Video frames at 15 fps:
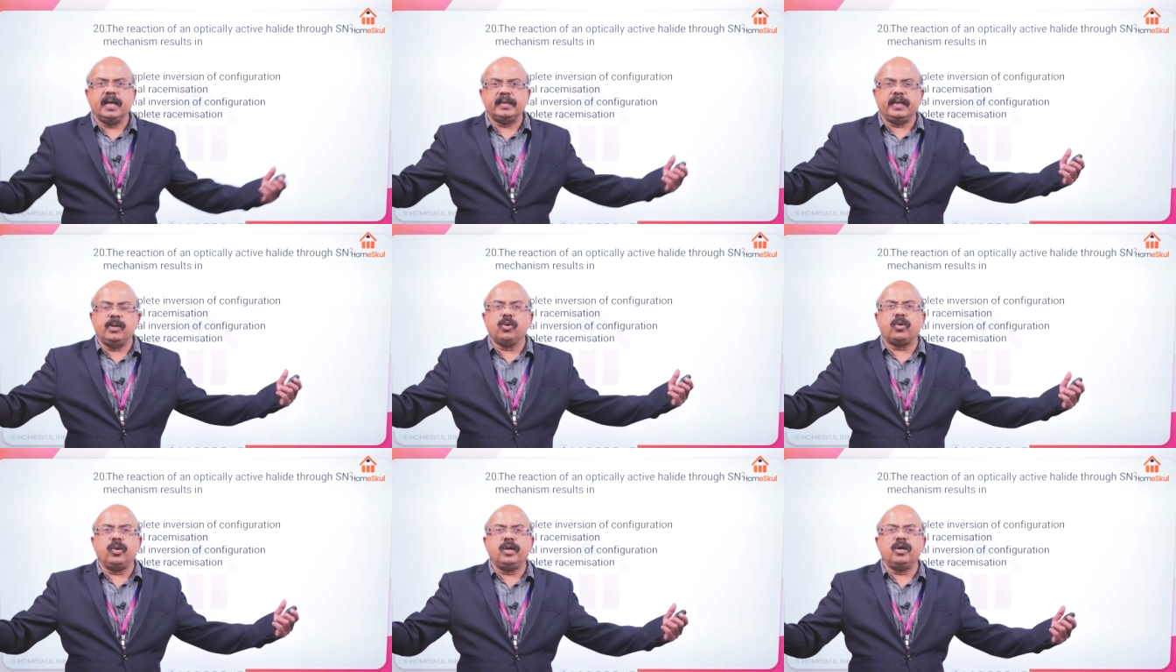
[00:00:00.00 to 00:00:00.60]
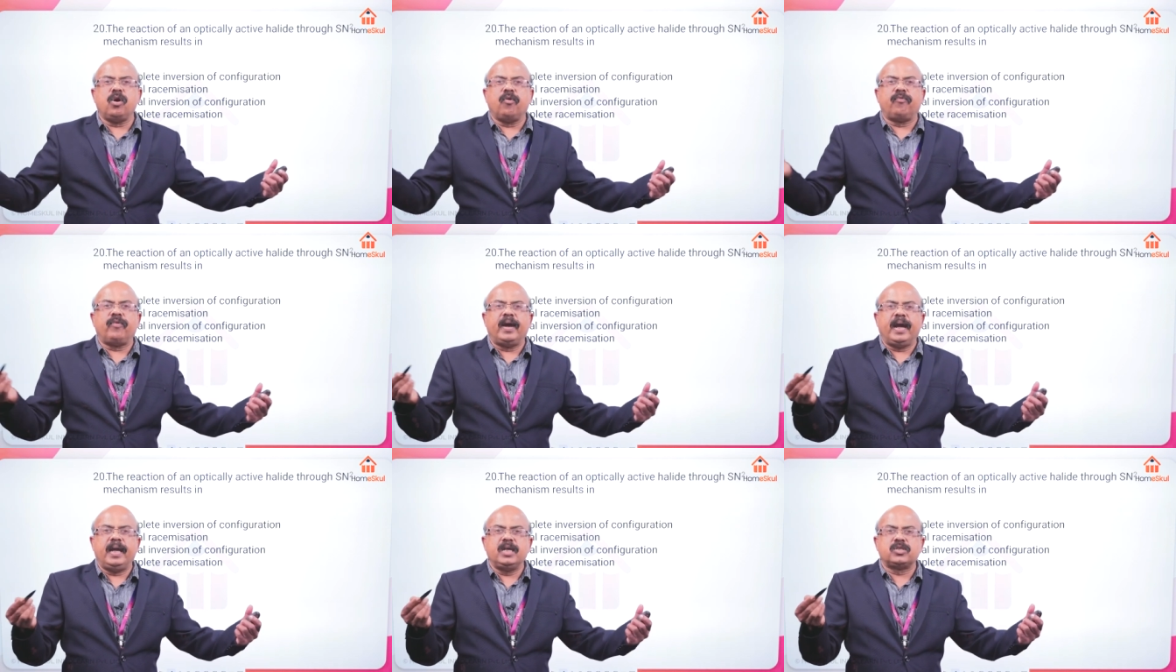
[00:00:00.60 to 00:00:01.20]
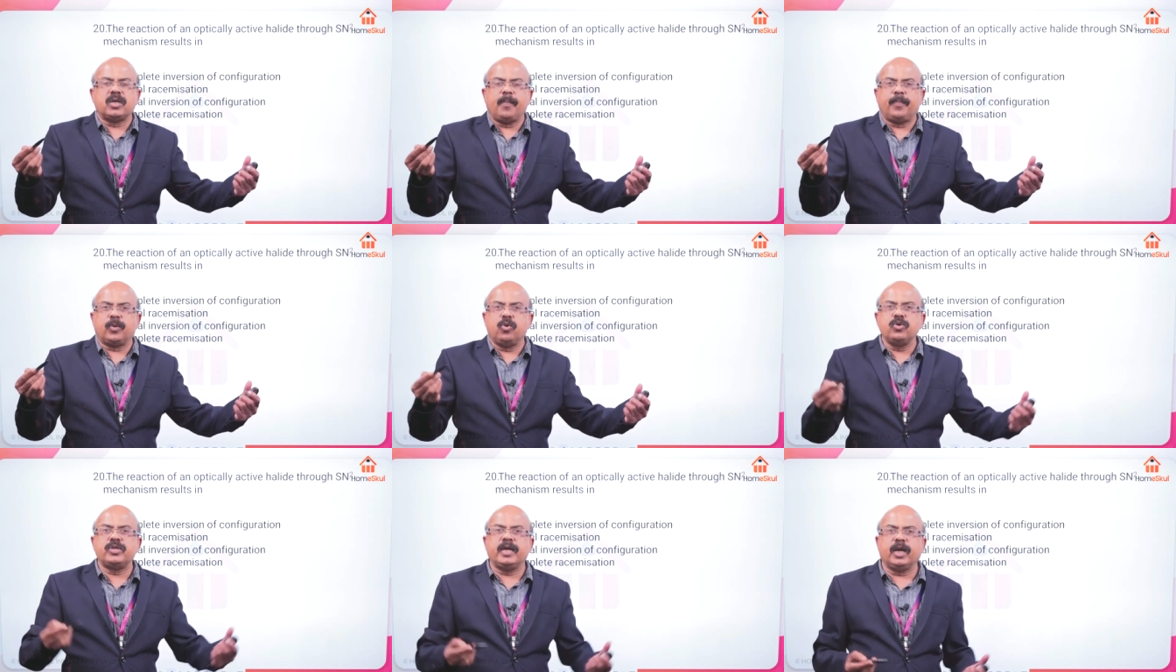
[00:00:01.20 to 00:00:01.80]
The nucleophile is
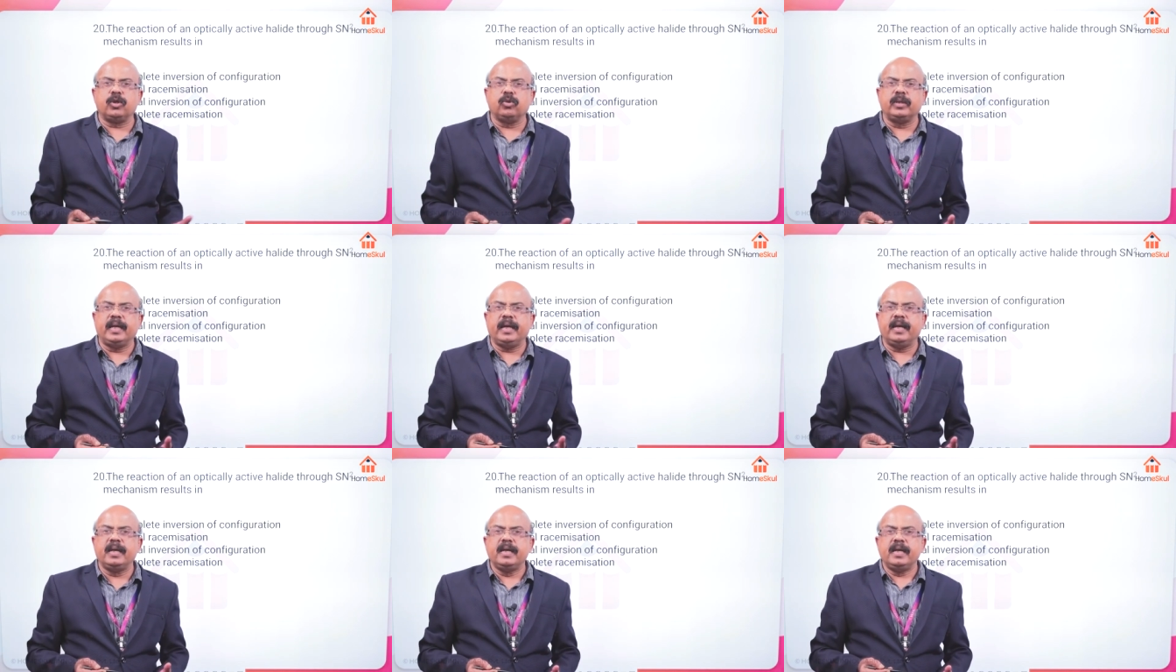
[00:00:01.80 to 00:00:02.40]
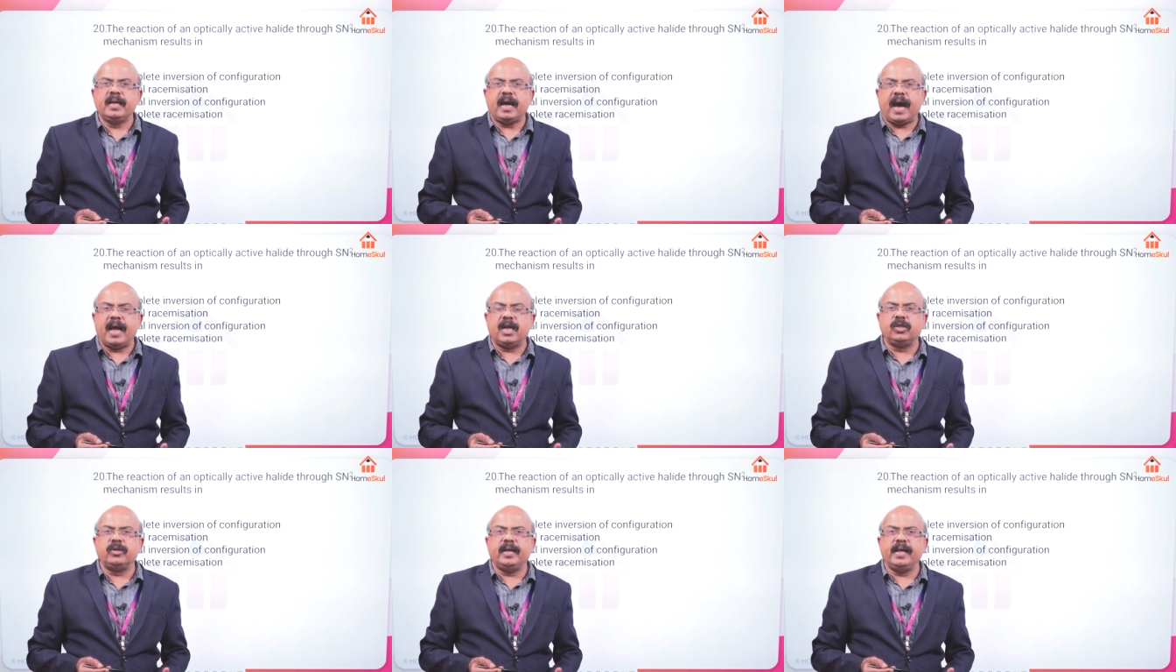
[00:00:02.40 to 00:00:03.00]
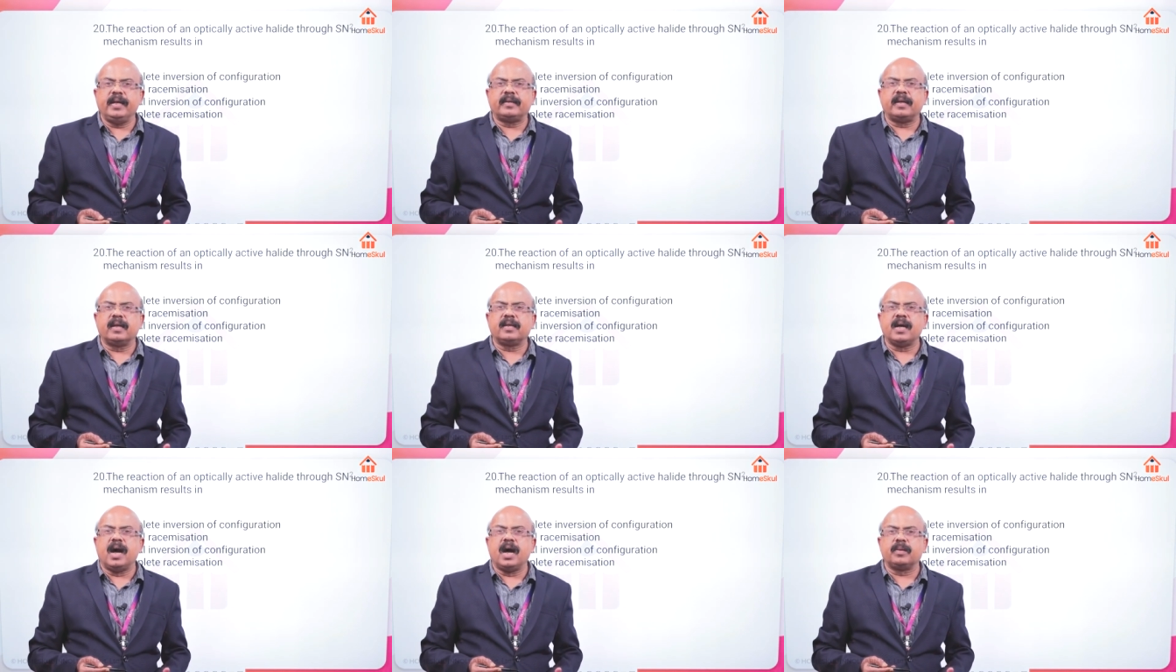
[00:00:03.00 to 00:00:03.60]
approaching to the
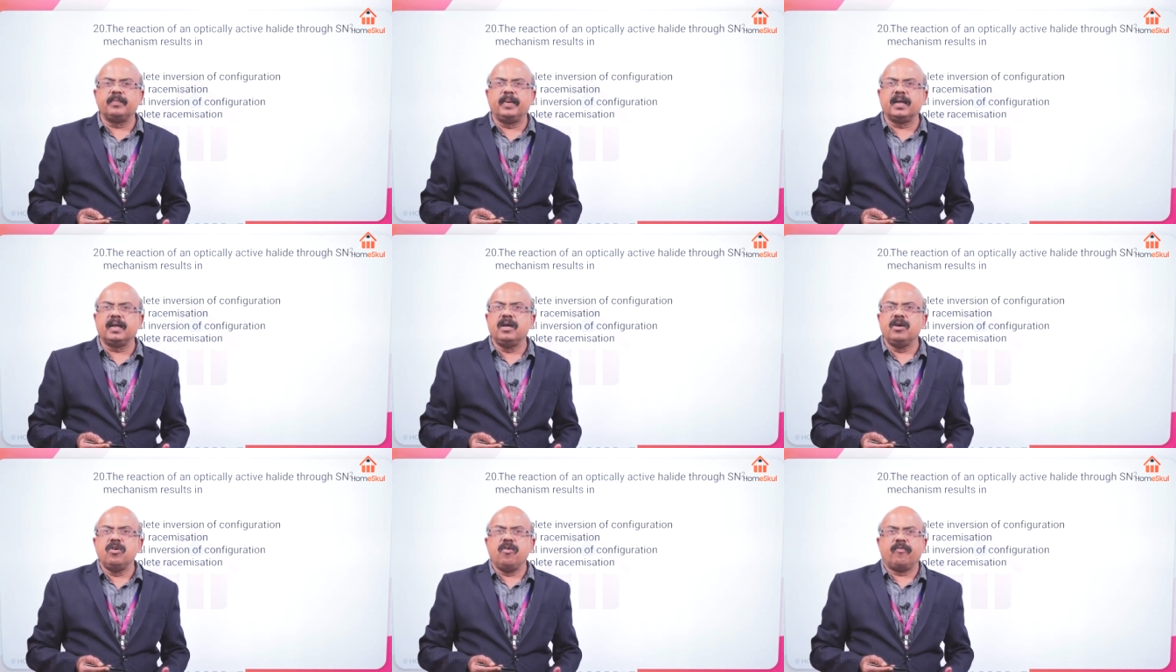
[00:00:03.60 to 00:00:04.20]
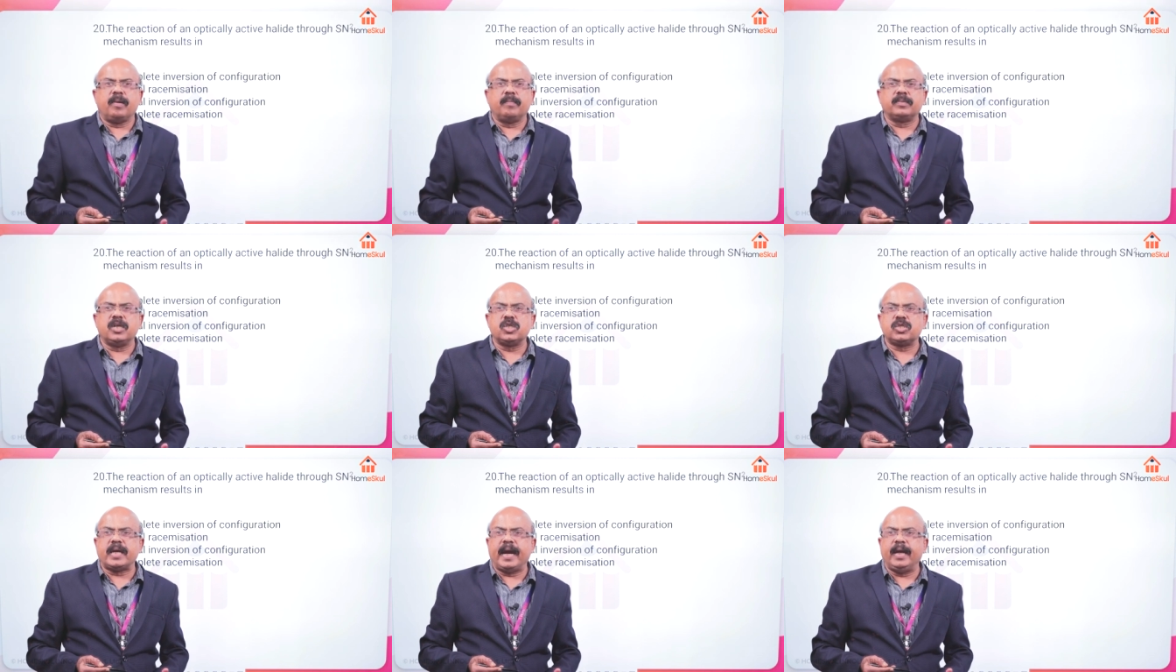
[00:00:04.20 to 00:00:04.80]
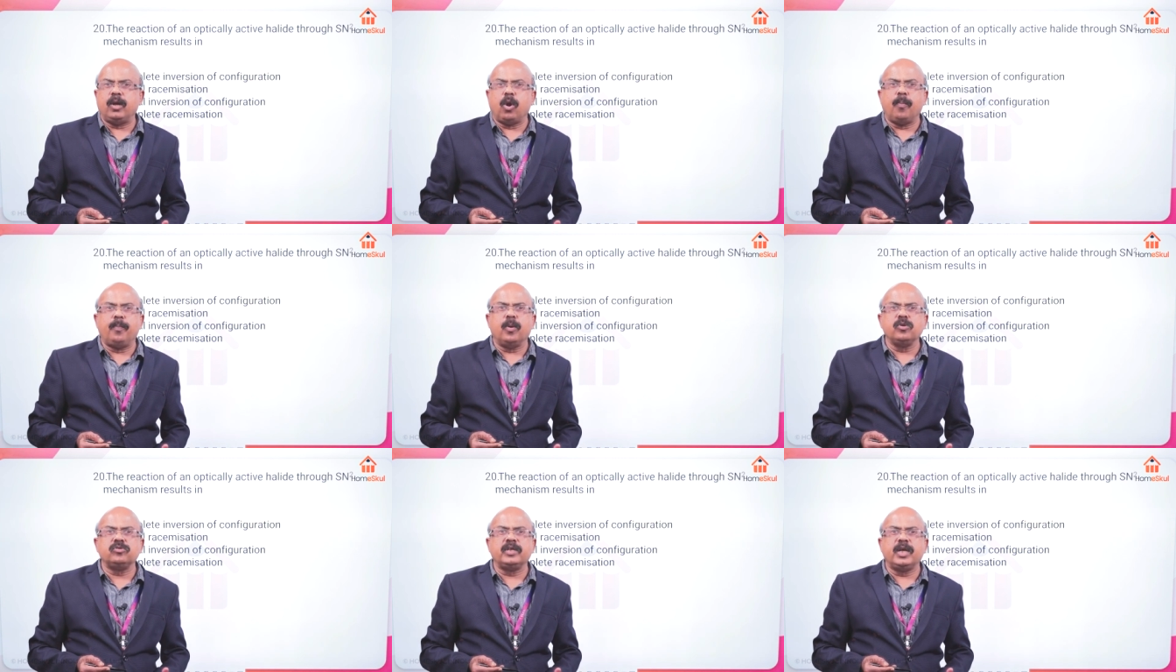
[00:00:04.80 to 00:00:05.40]
halogenated carbon from the side
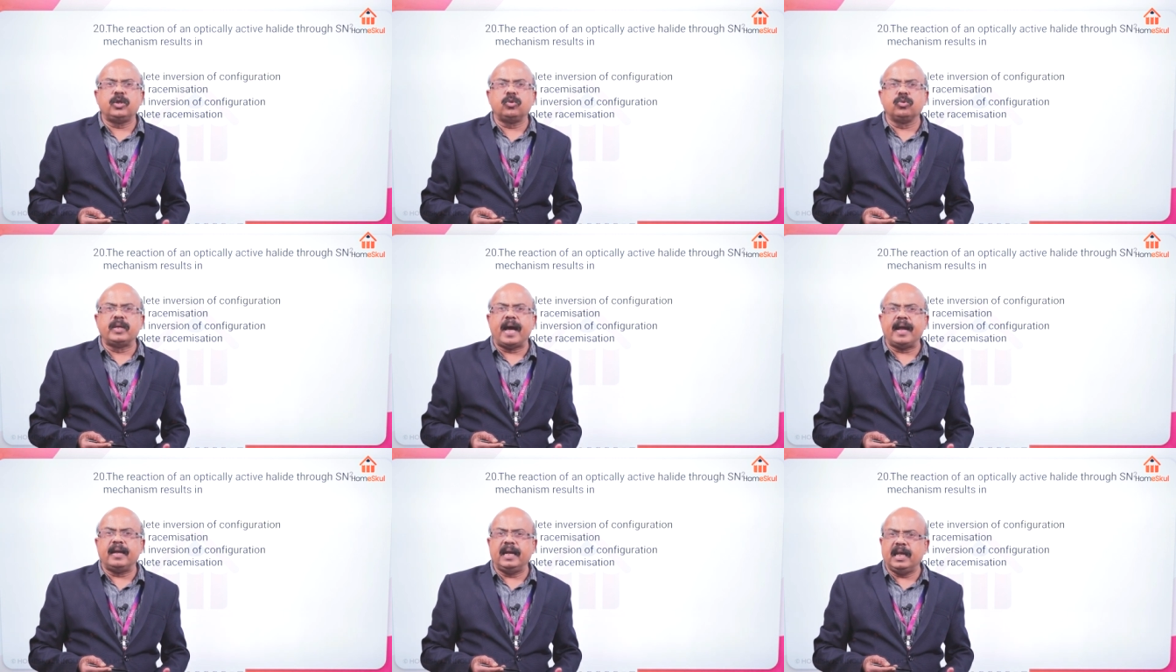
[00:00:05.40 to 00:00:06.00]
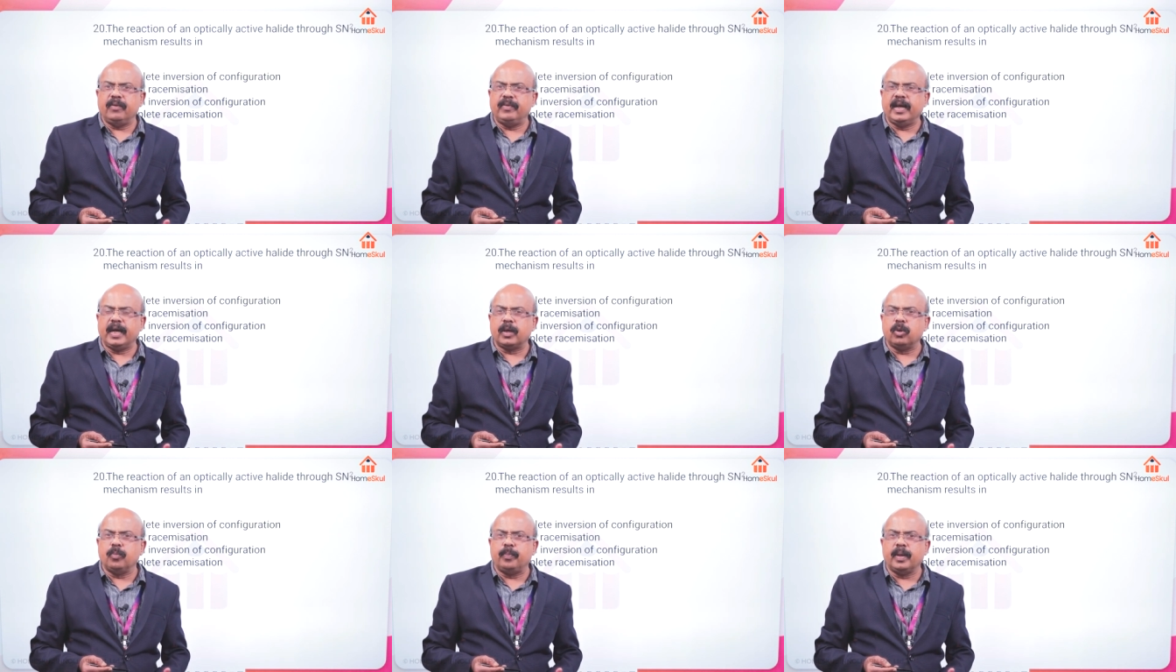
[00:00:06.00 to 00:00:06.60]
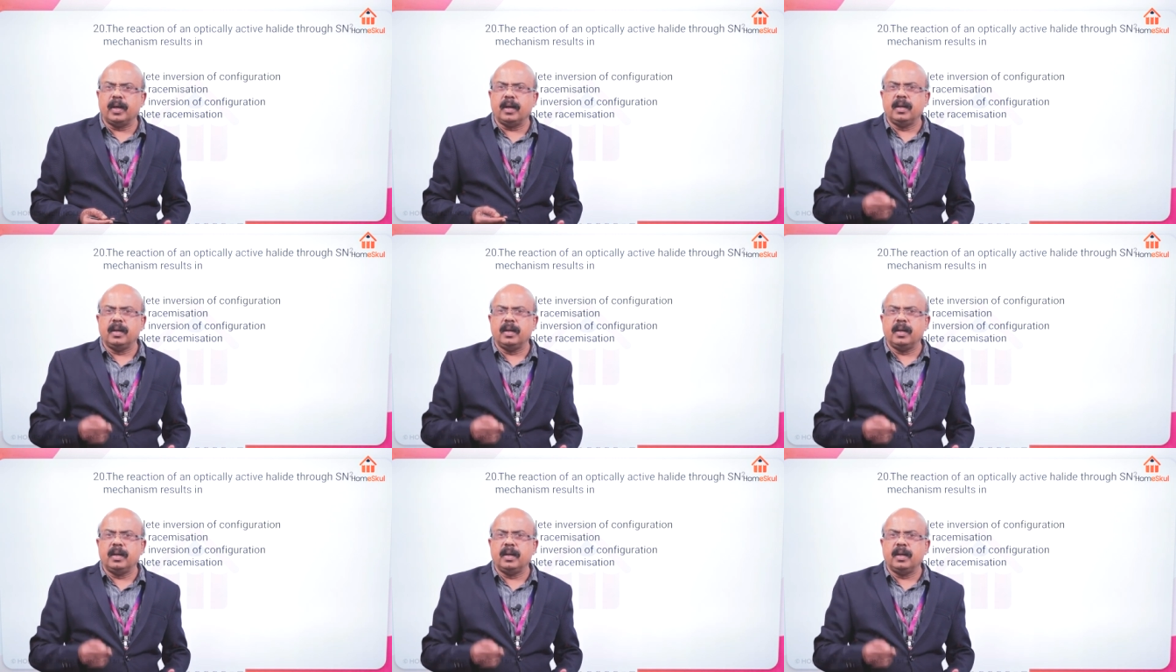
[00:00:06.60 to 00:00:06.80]
opposite to that leaving group.